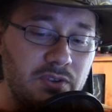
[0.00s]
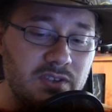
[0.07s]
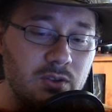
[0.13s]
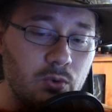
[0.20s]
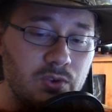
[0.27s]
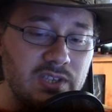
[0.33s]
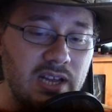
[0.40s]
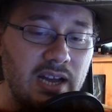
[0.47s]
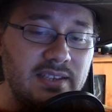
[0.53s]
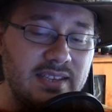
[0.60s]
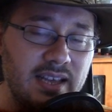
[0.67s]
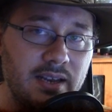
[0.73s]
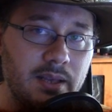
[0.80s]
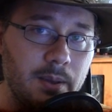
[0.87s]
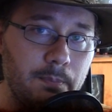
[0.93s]
those knights
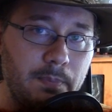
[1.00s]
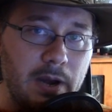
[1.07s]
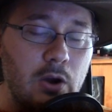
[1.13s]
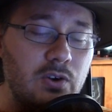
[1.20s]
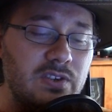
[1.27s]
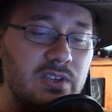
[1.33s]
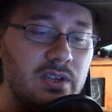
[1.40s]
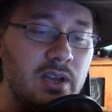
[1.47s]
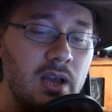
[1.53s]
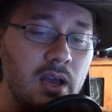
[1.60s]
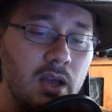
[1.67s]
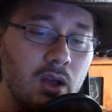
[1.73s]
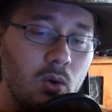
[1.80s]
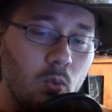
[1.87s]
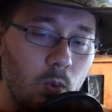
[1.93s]
in comparison
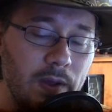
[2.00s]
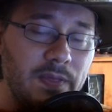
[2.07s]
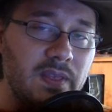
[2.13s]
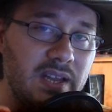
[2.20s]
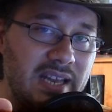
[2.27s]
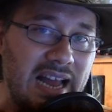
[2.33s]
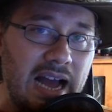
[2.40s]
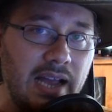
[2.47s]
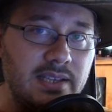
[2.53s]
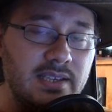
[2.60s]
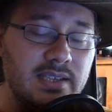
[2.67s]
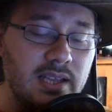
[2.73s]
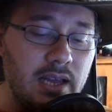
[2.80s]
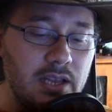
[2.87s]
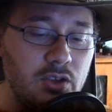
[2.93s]
with the
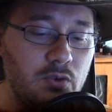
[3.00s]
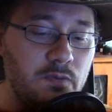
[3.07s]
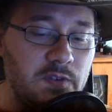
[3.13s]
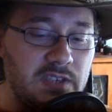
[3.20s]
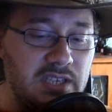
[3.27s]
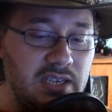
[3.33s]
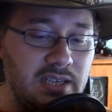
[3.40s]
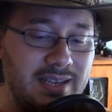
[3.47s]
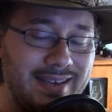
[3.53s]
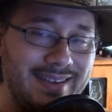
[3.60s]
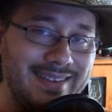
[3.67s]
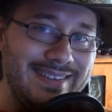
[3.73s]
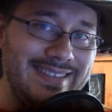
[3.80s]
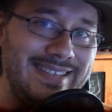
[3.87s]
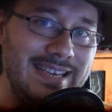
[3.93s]
knights that you've seen
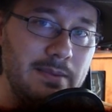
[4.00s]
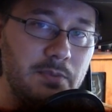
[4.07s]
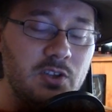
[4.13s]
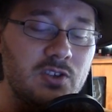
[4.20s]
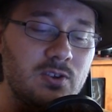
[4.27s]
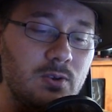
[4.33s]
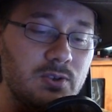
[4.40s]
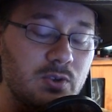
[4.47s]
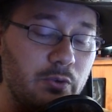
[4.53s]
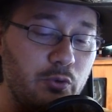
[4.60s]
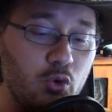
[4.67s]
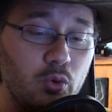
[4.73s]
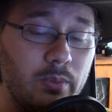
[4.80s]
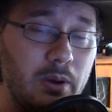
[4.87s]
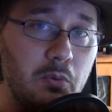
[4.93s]
in Demon Souls. So
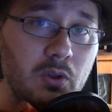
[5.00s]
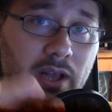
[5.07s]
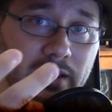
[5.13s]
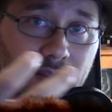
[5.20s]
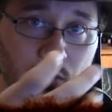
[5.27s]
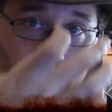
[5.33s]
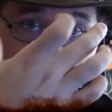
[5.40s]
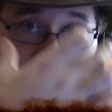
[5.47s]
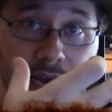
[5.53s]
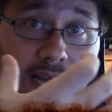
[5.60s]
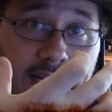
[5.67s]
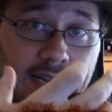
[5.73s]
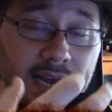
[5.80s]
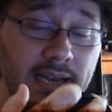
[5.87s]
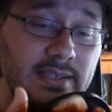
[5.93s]
you remember like the
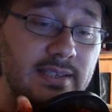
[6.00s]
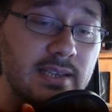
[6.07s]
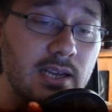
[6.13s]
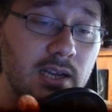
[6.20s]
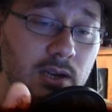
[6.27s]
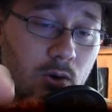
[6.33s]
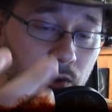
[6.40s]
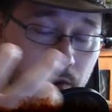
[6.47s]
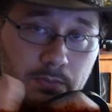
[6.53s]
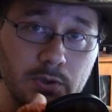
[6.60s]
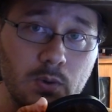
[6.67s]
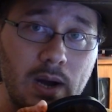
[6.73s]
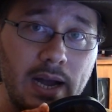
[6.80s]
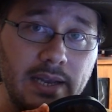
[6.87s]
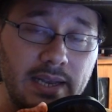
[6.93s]
red-eyed knights or the
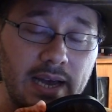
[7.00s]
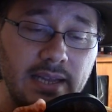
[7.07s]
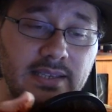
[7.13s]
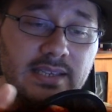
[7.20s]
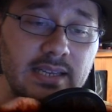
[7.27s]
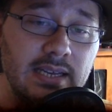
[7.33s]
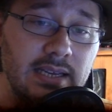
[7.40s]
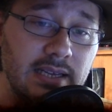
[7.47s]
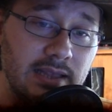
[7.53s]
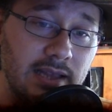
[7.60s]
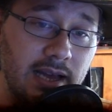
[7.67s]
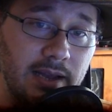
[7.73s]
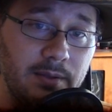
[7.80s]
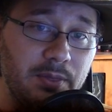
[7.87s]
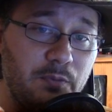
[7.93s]
blue-eyed knights,
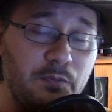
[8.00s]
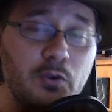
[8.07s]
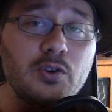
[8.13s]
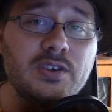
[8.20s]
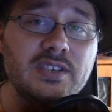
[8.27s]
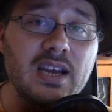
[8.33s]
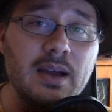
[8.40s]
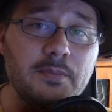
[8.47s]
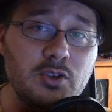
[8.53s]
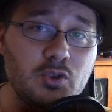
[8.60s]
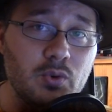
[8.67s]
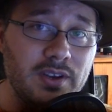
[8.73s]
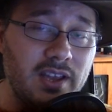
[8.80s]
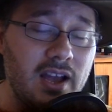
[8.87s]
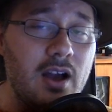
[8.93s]
like the first time that
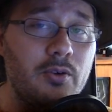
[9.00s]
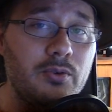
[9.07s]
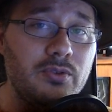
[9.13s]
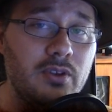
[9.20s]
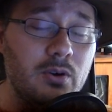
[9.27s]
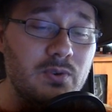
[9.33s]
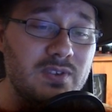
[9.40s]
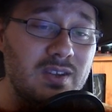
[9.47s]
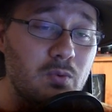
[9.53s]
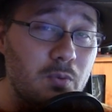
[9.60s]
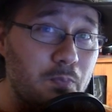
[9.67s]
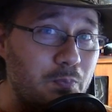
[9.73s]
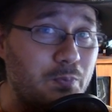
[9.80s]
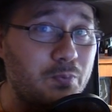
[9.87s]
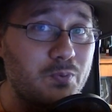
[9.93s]
you encountered those, they were
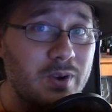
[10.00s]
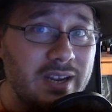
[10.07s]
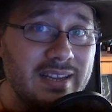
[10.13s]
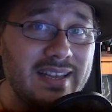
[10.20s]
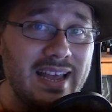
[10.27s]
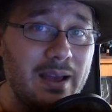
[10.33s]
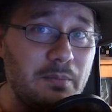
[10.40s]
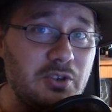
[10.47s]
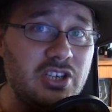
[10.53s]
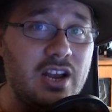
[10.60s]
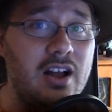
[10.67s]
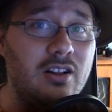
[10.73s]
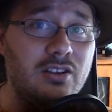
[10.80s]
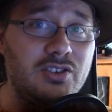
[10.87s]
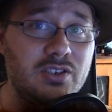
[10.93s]
pretty damn
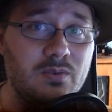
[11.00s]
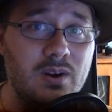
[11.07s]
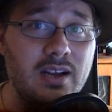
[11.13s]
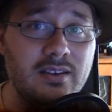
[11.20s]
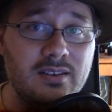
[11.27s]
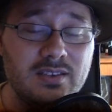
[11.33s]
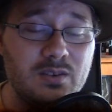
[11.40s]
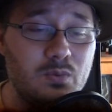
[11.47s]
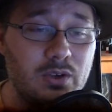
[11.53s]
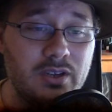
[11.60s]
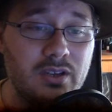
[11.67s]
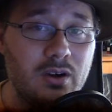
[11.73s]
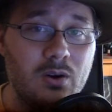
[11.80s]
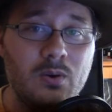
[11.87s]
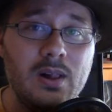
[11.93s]
challenging, right? Because you
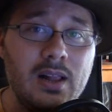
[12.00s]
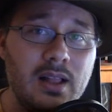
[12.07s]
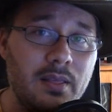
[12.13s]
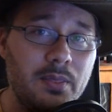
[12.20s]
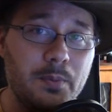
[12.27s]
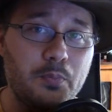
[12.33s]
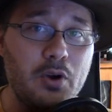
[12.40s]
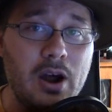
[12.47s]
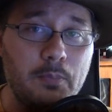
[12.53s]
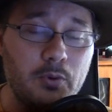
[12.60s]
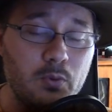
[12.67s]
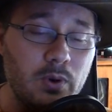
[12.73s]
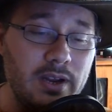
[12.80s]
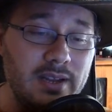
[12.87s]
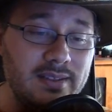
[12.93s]
wouldn't know the
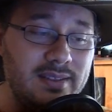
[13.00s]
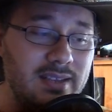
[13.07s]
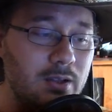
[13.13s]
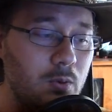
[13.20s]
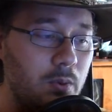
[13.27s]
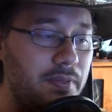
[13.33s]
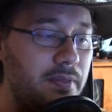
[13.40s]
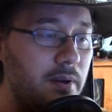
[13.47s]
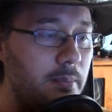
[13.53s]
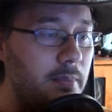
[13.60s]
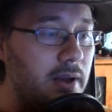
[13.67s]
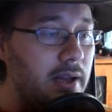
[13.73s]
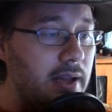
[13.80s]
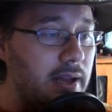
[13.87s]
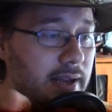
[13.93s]
proper way to deal with
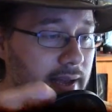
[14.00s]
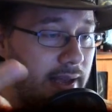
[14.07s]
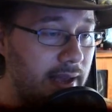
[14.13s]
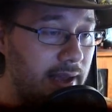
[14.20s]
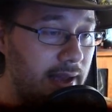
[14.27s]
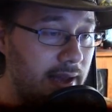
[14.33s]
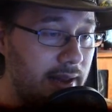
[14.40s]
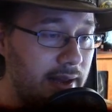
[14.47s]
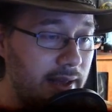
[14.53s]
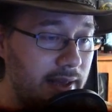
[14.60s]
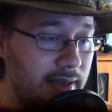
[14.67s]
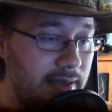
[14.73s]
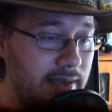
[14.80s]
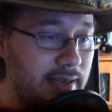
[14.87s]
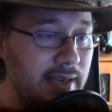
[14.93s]
them. And
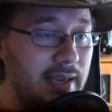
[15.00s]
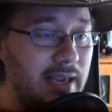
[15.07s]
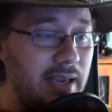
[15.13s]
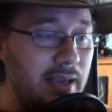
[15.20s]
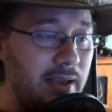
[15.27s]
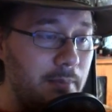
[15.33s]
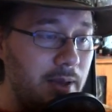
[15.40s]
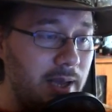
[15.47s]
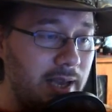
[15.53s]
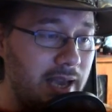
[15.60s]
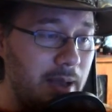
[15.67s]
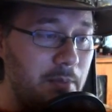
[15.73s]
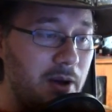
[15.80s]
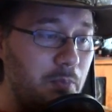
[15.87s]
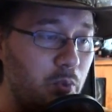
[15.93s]
he
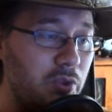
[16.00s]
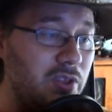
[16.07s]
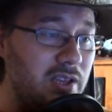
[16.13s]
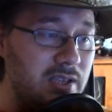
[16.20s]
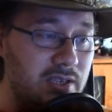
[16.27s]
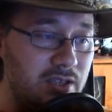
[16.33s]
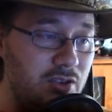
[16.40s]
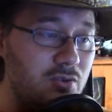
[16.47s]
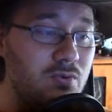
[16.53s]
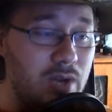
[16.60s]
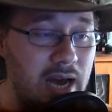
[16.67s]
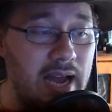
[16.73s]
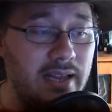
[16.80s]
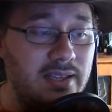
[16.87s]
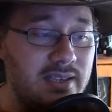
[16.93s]
came up with these new
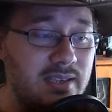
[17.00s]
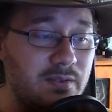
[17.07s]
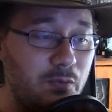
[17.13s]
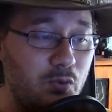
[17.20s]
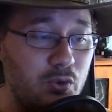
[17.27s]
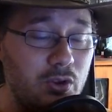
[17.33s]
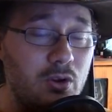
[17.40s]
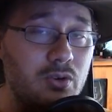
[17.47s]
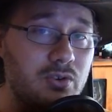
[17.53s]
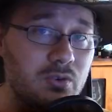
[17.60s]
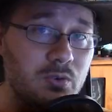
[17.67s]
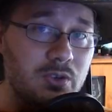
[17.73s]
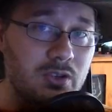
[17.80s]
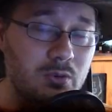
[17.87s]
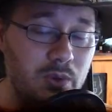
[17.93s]
knights for Dark
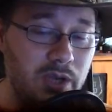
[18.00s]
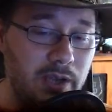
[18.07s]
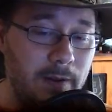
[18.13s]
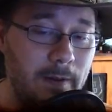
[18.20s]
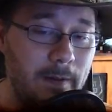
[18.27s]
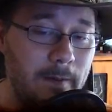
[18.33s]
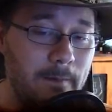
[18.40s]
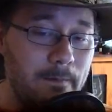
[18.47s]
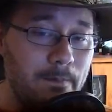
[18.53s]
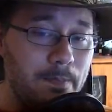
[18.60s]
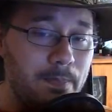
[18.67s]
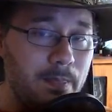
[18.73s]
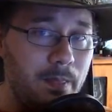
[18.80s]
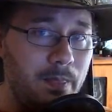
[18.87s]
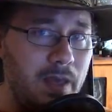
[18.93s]
Souls 3.
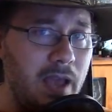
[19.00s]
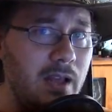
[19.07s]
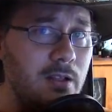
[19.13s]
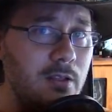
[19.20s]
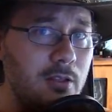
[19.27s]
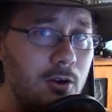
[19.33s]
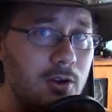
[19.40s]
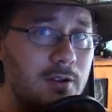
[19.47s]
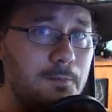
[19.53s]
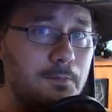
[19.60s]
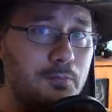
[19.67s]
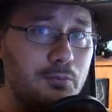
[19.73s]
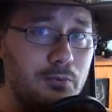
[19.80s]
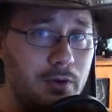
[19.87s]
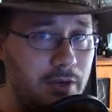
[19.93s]
They looked
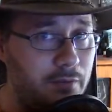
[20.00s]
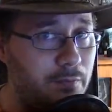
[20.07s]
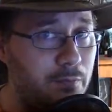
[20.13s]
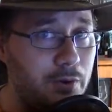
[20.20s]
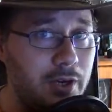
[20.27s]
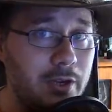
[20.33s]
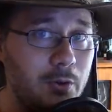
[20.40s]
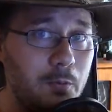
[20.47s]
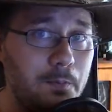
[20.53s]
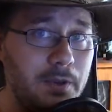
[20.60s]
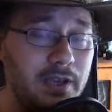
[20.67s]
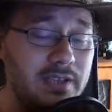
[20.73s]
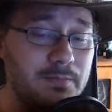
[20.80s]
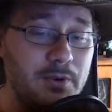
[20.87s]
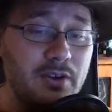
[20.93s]
pretty friggin' OP.
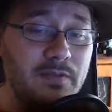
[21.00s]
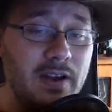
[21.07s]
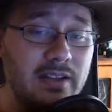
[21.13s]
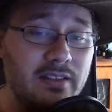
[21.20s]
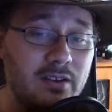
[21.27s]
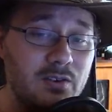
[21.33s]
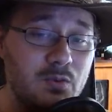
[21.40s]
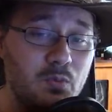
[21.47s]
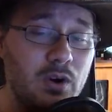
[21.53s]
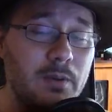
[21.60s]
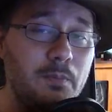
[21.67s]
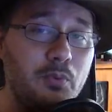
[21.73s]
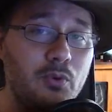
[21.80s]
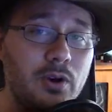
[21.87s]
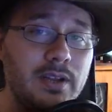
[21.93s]
As a matter of fact, there's one
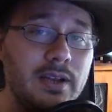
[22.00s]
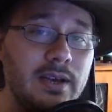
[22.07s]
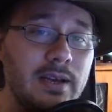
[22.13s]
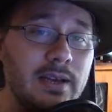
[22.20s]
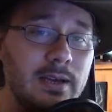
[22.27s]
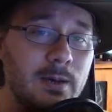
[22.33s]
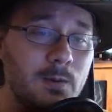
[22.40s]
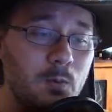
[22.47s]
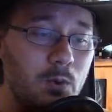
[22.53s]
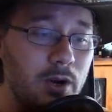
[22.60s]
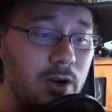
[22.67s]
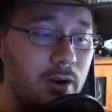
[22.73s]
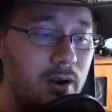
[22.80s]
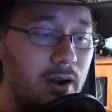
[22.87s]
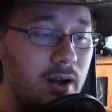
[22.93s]
point
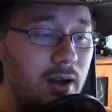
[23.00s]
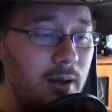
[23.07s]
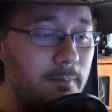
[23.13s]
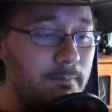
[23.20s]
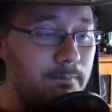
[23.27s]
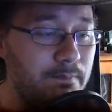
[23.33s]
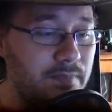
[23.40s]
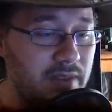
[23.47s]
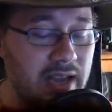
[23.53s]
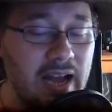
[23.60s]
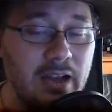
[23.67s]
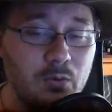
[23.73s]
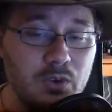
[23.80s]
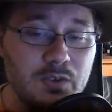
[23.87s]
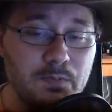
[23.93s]
where the
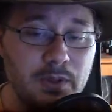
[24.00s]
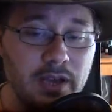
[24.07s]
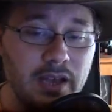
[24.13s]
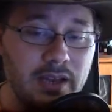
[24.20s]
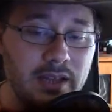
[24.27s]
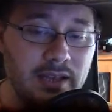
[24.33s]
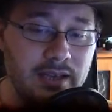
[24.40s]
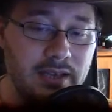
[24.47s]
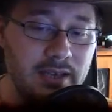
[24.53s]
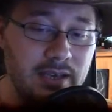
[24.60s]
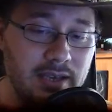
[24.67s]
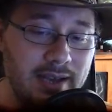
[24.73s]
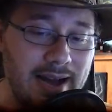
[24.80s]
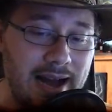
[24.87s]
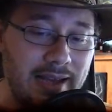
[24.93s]
guy who was playing,
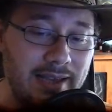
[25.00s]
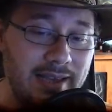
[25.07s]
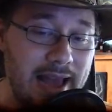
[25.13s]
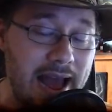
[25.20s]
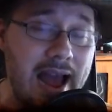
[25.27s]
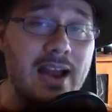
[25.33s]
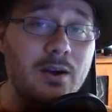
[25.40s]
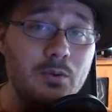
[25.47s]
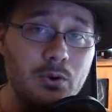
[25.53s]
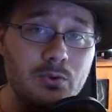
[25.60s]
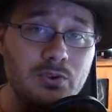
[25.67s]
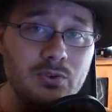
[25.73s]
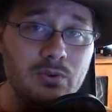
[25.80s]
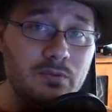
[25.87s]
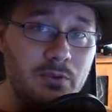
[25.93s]
he
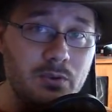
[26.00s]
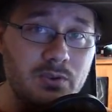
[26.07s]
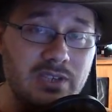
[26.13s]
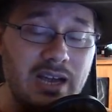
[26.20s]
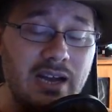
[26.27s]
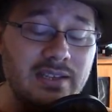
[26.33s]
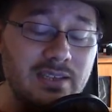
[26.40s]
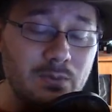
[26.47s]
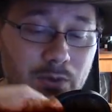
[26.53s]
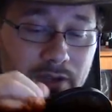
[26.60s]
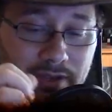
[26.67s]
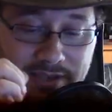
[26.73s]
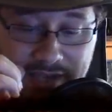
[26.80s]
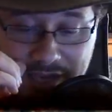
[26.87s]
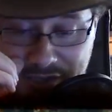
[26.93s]
aggroed 2 of those knights in one of
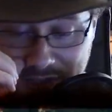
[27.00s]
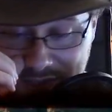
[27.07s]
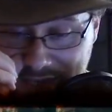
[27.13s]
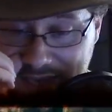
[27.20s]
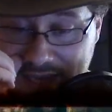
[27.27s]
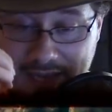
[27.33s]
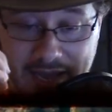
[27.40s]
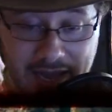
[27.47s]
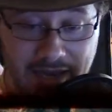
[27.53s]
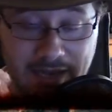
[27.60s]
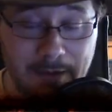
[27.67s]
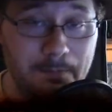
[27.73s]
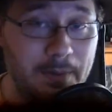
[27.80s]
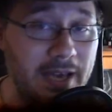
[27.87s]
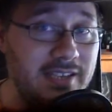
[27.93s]
the sections, and
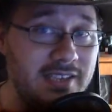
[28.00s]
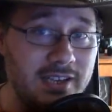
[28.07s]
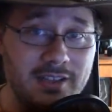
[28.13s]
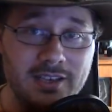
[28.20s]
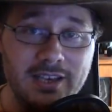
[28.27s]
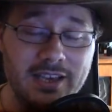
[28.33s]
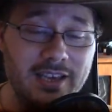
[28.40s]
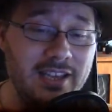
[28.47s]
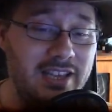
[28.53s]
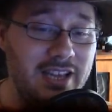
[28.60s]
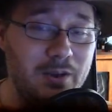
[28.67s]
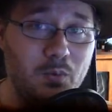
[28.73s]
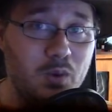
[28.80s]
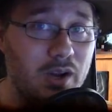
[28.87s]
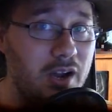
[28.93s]
he
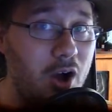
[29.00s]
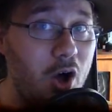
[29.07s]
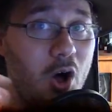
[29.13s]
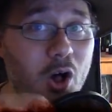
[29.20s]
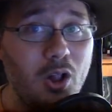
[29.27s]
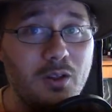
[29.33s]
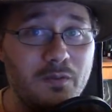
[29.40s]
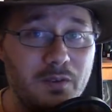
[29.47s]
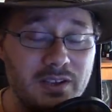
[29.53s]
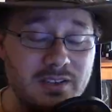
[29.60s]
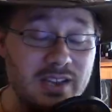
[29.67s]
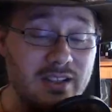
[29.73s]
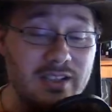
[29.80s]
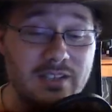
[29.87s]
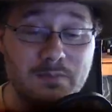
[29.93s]
did what all of us,
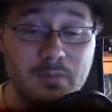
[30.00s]
at least